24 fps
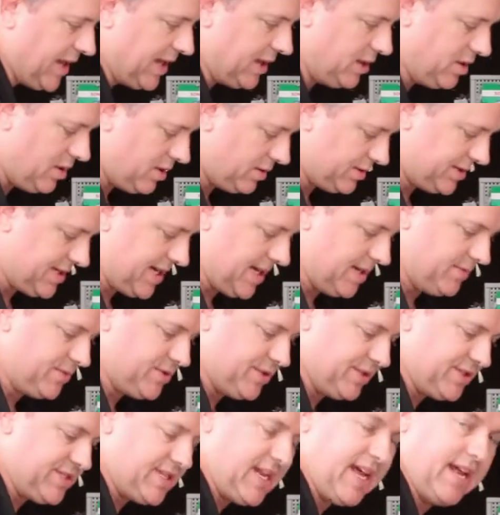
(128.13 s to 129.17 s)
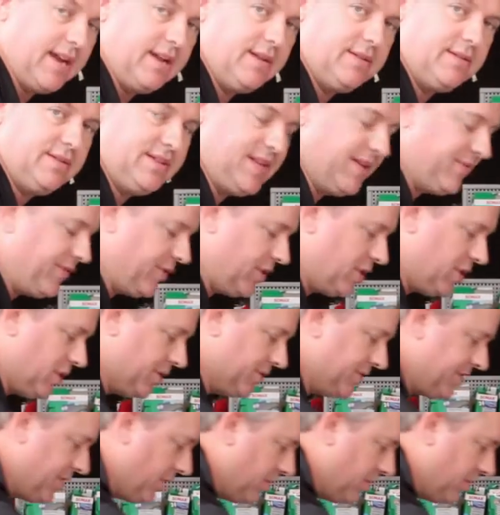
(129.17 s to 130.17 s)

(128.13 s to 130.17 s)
wet a long time, so it's not difficult